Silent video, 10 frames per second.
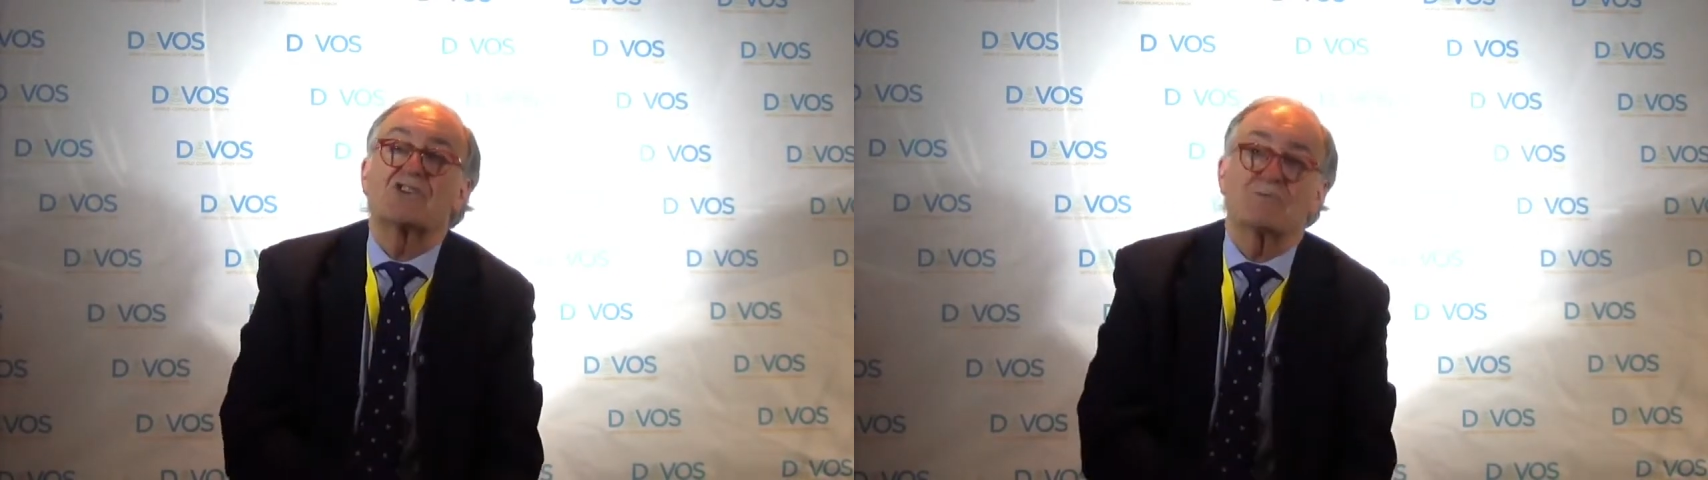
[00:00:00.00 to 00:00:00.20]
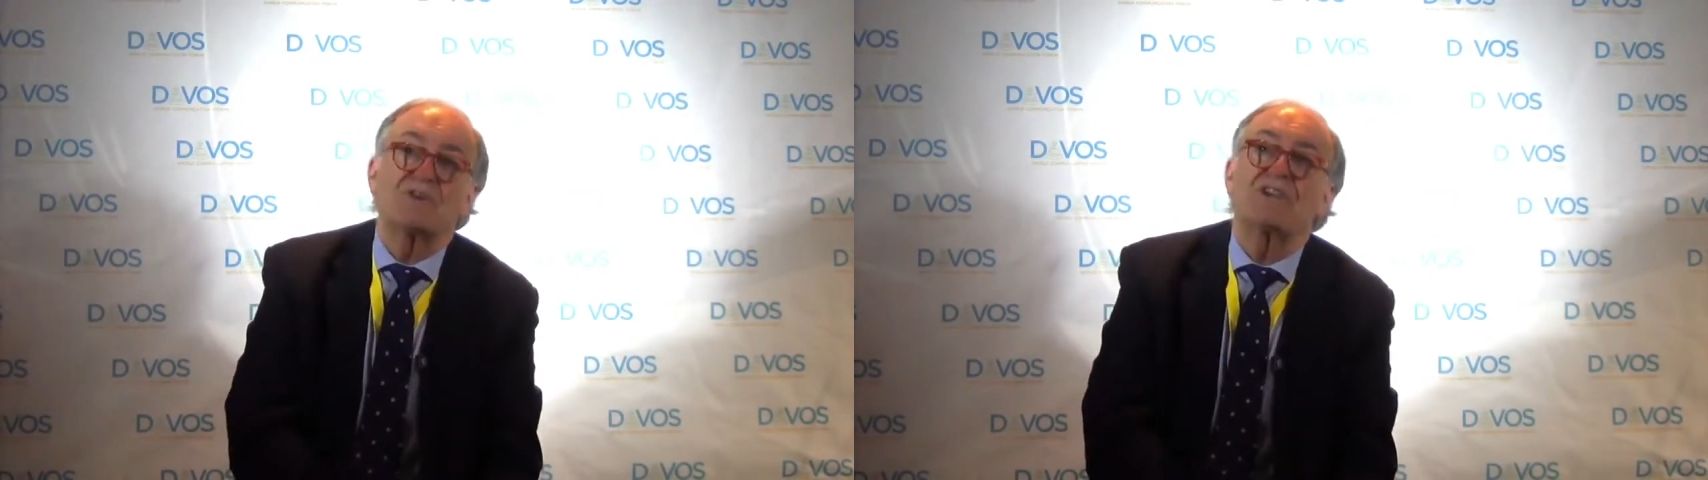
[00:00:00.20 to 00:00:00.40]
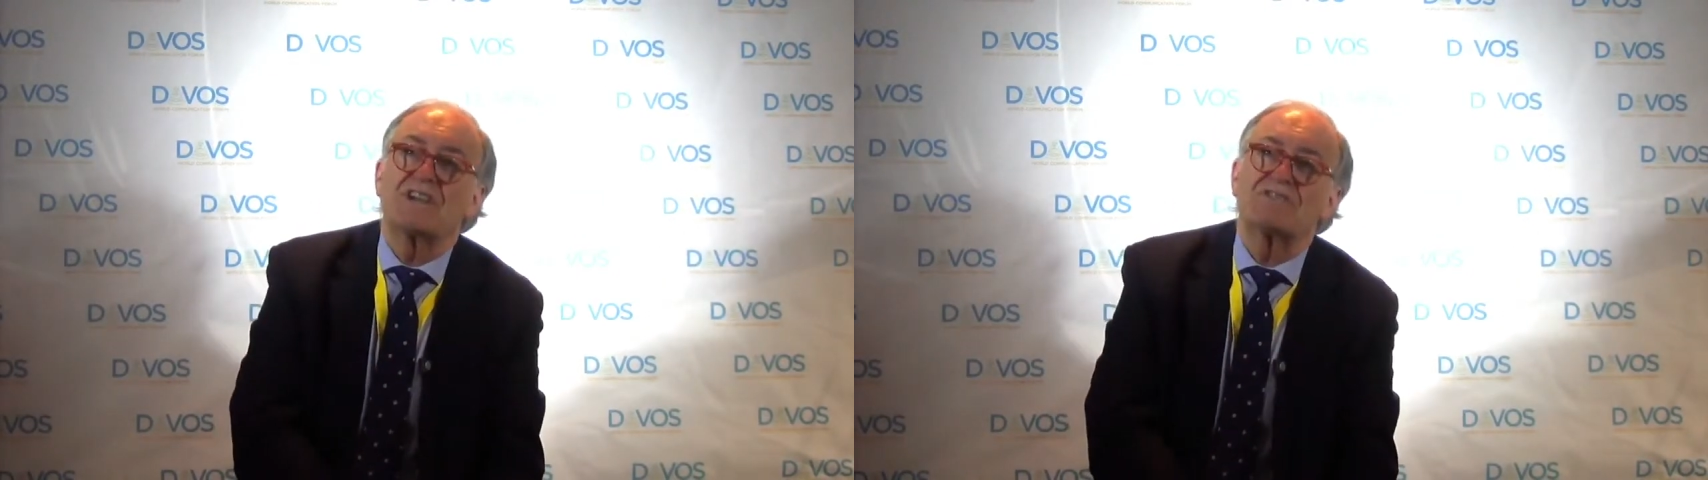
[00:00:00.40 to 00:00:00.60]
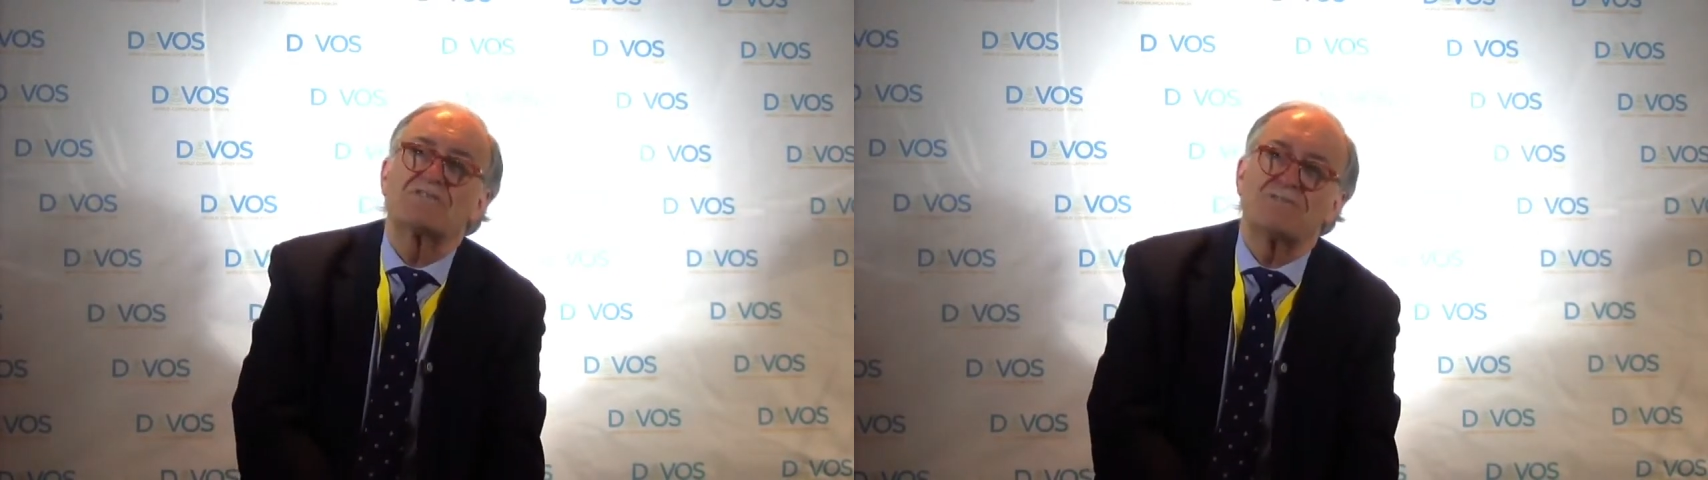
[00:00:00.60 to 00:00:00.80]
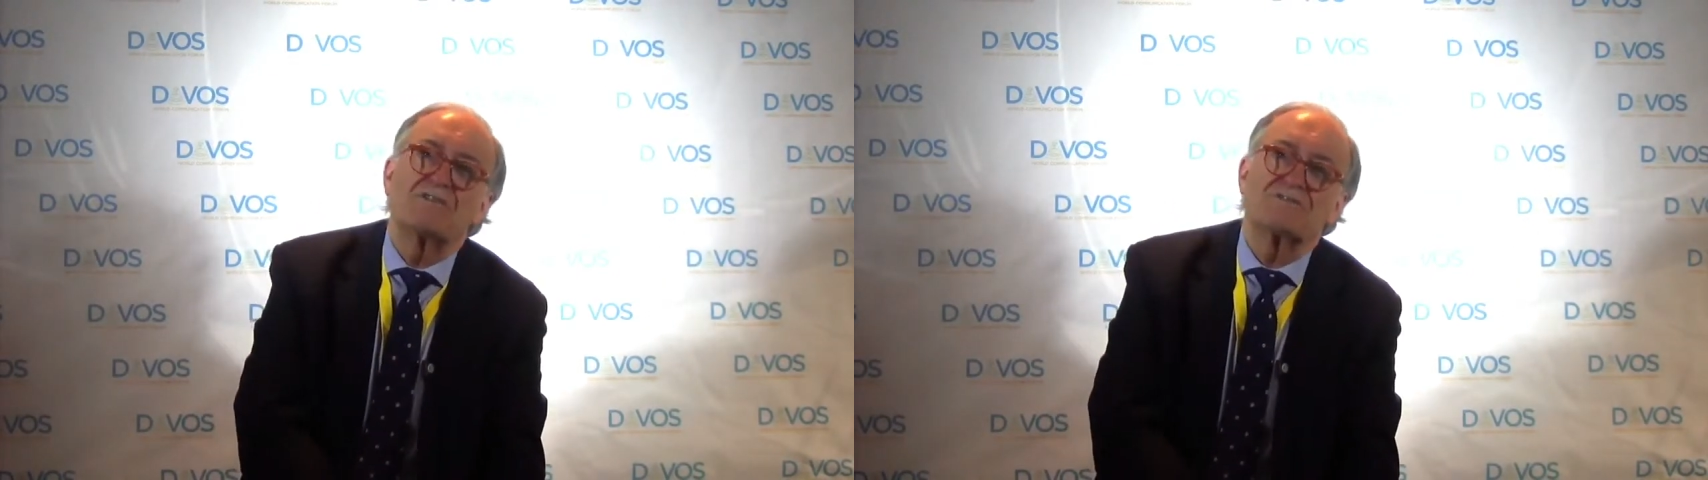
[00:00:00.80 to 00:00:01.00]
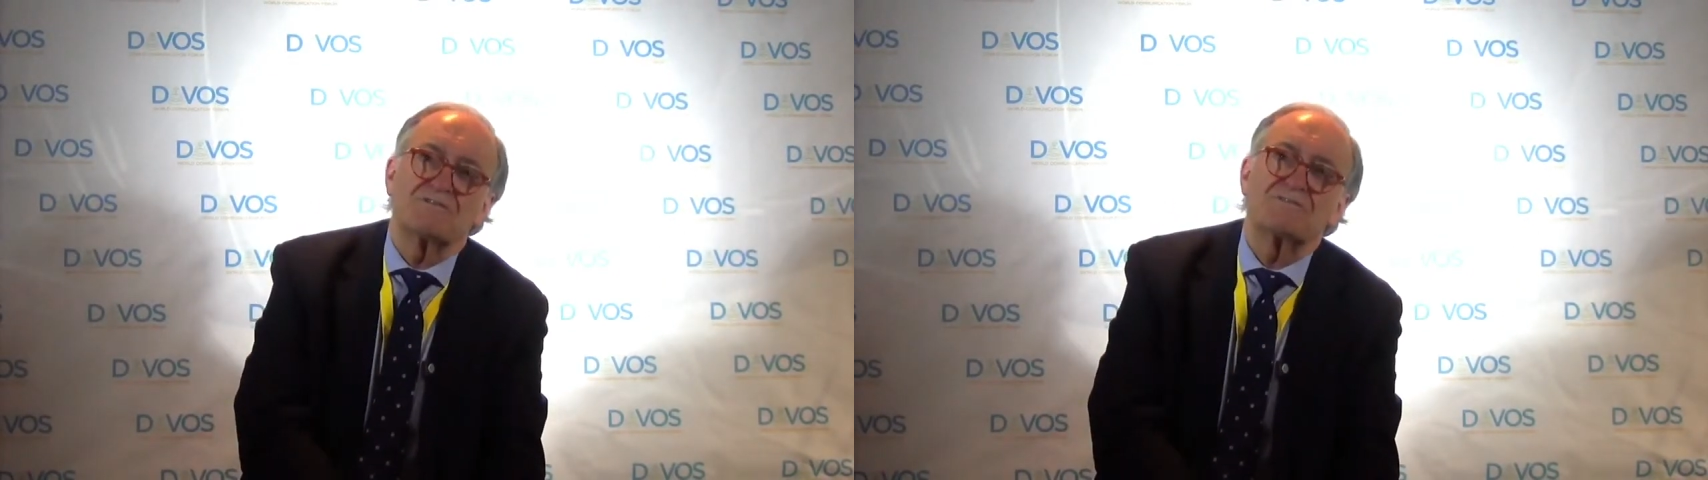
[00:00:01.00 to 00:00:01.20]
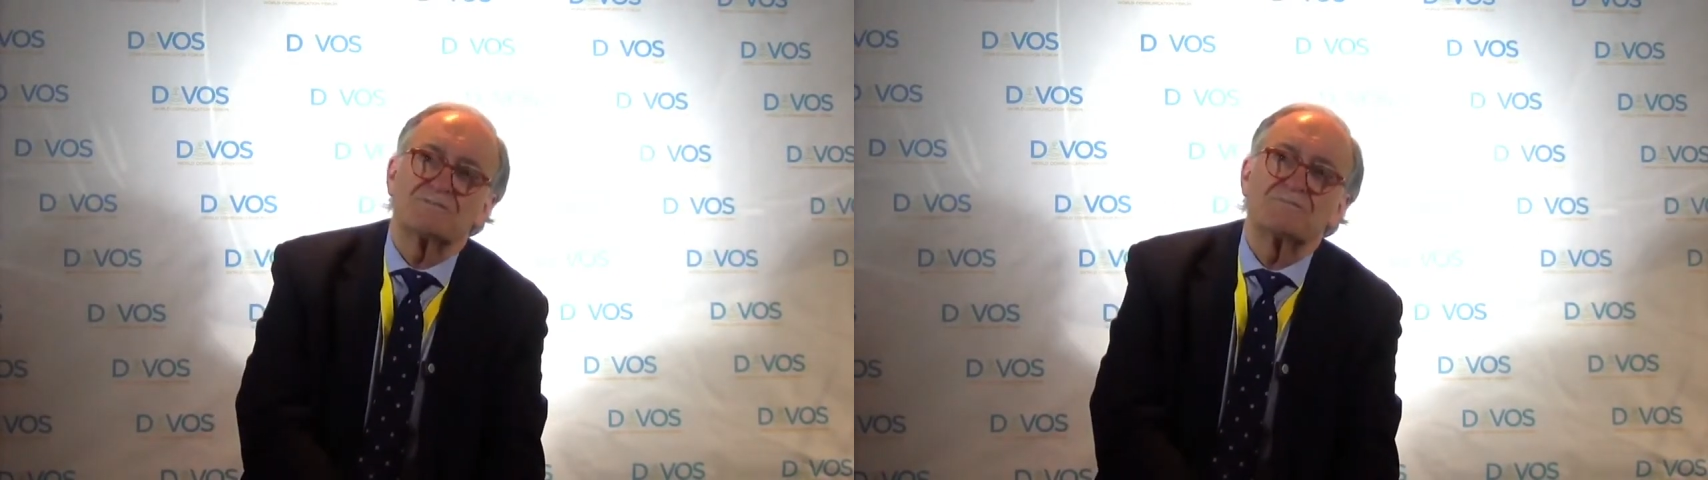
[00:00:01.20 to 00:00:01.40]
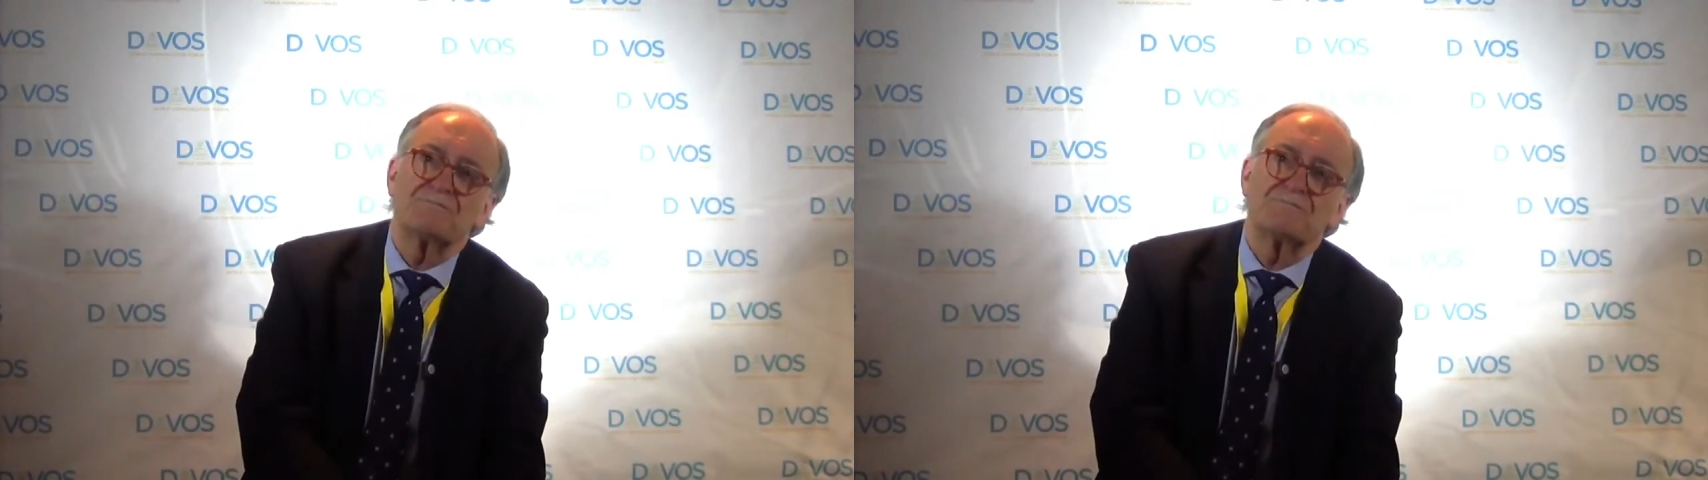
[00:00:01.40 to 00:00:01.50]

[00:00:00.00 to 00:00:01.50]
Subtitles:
communication functions.